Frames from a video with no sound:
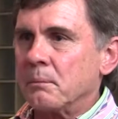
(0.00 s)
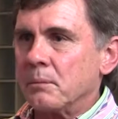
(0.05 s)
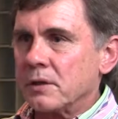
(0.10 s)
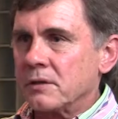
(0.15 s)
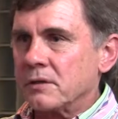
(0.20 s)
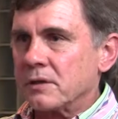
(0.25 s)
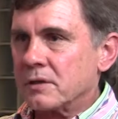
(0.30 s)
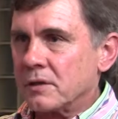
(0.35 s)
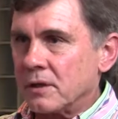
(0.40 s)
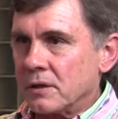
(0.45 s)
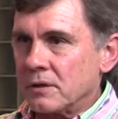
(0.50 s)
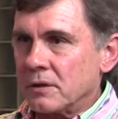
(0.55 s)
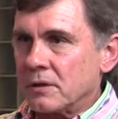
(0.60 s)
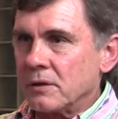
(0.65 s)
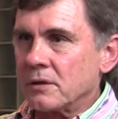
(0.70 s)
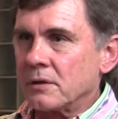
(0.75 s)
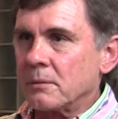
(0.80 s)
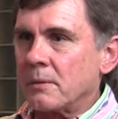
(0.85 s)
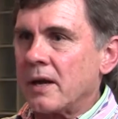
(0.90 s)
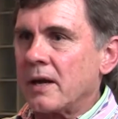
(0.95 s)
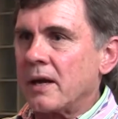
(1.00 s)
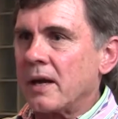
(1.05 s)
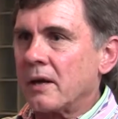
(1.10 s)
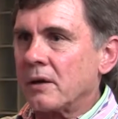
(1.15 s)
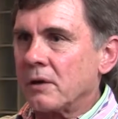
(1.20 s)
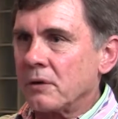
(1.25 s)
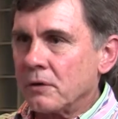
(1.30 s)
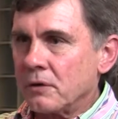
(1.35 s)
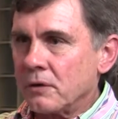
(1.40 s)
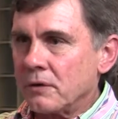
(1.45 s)
business issues, about how
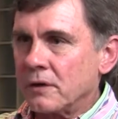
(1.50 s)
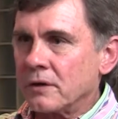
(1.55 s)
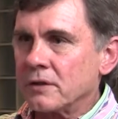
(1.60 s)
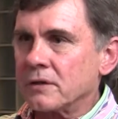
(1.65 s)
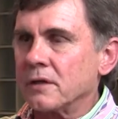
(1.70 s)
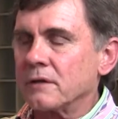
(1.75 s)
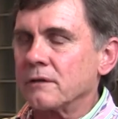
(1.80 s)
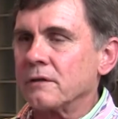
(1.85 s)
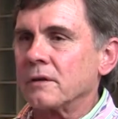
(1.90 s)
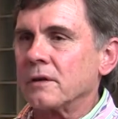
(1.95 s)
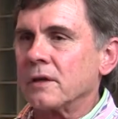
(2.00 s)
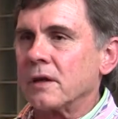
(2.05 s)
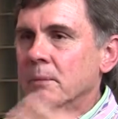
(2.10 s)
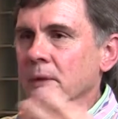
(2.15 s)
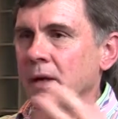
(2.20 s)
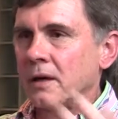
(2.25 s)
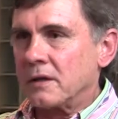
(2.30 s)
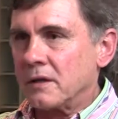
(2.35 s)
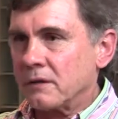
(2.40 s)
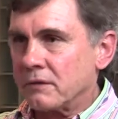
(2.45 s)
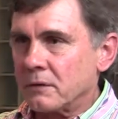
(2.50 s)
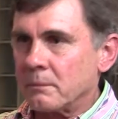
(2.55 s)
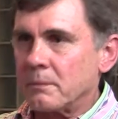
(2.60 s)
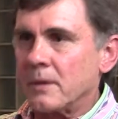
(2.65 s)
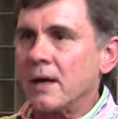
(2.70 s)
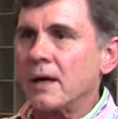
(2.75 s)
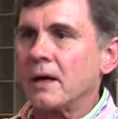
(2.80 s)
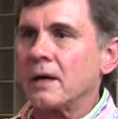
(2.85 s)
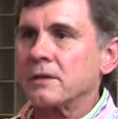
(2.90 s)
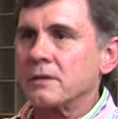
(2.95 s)
to do things differently, about different
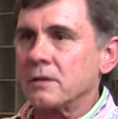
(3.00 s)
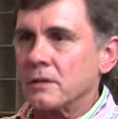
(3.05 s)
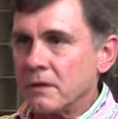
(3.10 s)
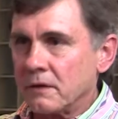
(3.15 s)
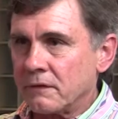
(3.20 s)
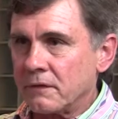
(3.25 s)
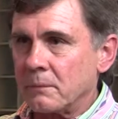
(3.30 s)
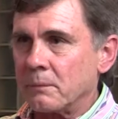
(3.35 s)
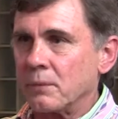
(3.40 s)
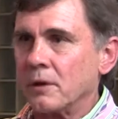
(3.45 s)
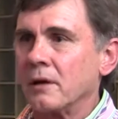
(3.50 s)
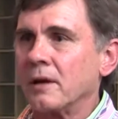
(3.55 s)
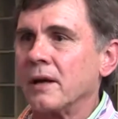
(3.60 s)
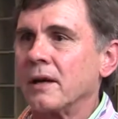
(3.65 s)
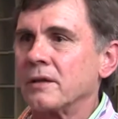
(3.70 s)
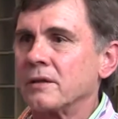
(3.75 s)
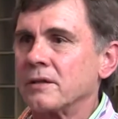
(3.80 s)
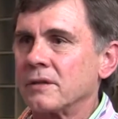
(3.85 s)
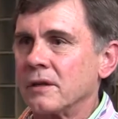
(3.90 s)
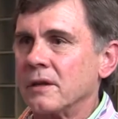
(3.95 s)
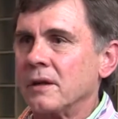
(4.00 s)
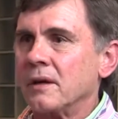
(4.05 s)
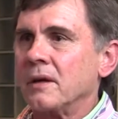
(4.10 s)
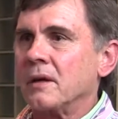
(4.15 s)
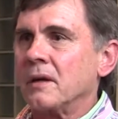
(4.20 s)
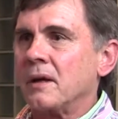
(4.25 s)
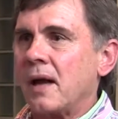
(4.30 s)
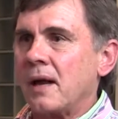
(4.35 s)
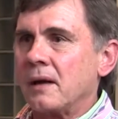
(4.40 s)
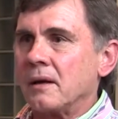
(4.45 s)
markets and different products,
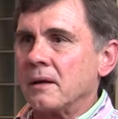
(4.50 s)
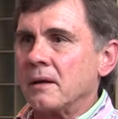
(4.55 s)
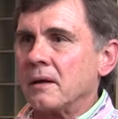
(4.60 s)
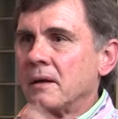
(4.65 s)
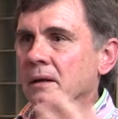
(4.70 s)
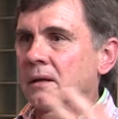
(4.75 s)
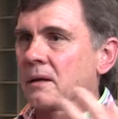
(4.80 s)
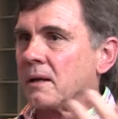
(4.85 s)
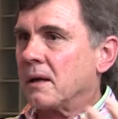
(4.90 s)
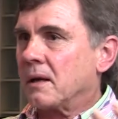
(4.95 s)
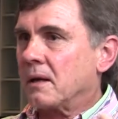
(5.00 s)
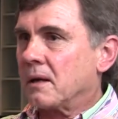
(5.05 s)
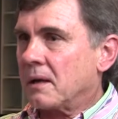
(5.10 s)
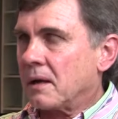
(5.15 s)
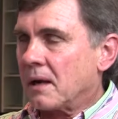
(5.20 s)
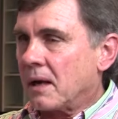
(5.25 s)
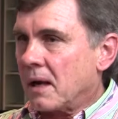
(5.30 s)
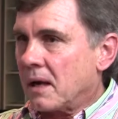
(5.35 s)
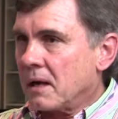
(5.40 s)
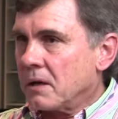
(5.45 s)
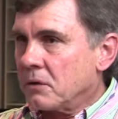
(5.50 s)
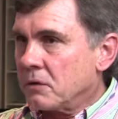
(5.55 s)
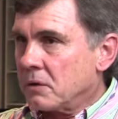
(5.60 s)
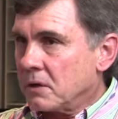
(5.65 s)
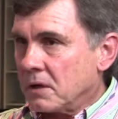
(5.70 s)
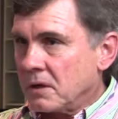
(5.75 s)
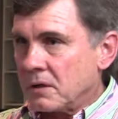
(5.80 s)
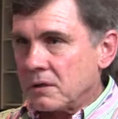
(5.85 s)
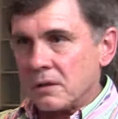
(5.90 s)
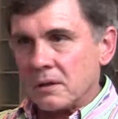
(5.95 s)
and you
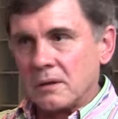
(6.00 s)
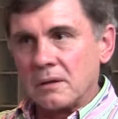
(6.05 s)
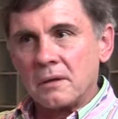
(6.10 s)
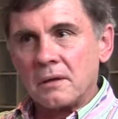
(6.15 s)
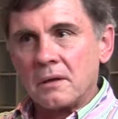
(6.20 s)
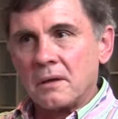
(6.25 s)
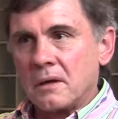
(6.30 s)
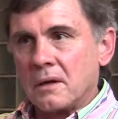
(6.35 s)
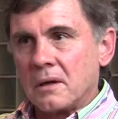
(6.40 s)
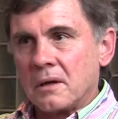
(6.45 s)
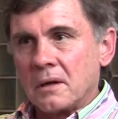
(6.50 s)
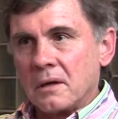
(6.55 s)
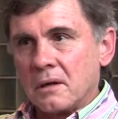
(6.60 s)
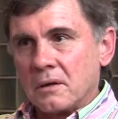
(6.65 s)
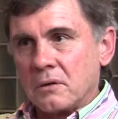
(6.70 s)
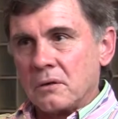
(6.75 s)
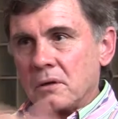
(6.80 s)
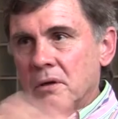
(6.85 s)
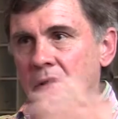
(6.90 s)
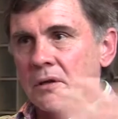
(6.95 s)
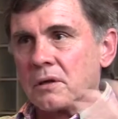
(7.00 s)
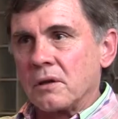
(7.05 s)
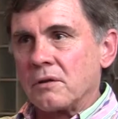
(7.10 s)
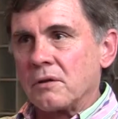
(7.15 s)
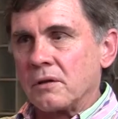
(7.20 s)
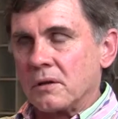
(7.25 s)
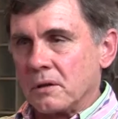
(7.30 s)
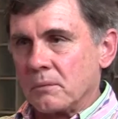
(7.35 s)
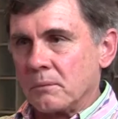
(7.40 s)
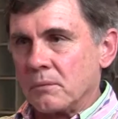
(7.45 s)
need to
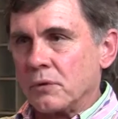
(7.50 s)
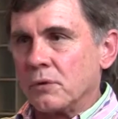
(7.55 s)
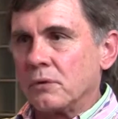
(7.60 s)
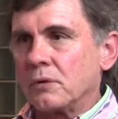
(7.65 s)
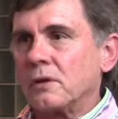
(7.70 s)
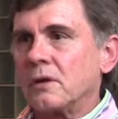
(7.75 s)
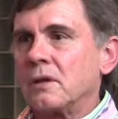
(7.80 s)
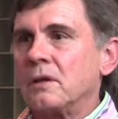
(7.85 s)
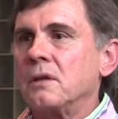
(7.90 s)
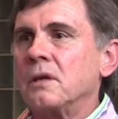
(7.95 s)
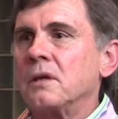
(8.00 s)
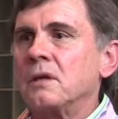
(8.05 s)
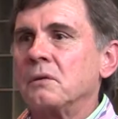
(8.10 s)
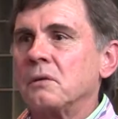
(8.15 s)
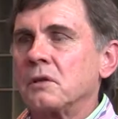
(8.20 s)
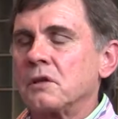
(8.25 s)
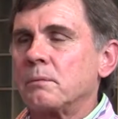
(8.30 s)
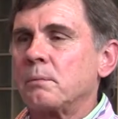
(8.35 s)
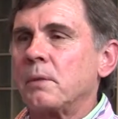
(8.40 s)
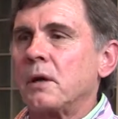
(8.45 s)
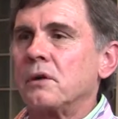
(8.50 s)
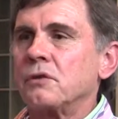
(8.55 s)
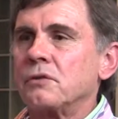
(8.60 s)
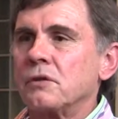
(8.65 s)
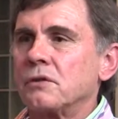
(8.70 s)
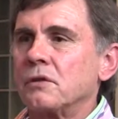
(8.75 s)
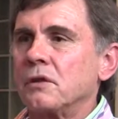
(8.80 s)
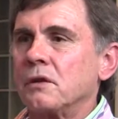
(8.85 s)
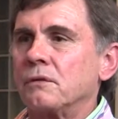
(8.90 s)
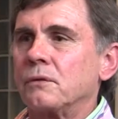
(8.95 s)
think broadly, you need to expose
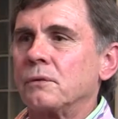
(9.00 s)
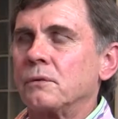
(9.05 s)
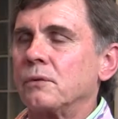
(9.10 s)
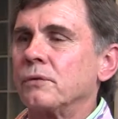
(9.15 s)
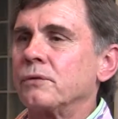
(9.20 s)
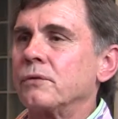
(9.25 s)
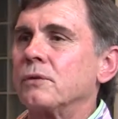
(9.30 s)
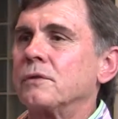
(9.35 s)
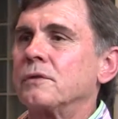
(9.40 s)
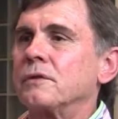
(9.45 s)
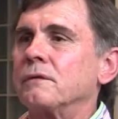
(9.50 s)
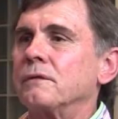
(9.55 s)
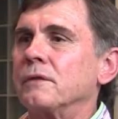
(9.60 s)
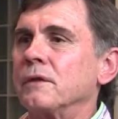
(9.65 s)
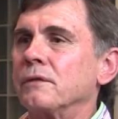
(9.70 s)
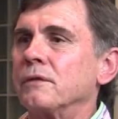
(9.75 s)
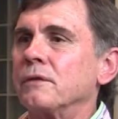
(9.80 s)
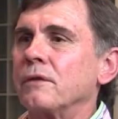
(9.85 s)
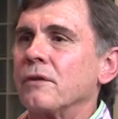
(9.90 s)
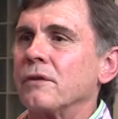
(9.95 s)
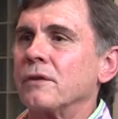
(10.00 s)
yourself to all sorts of different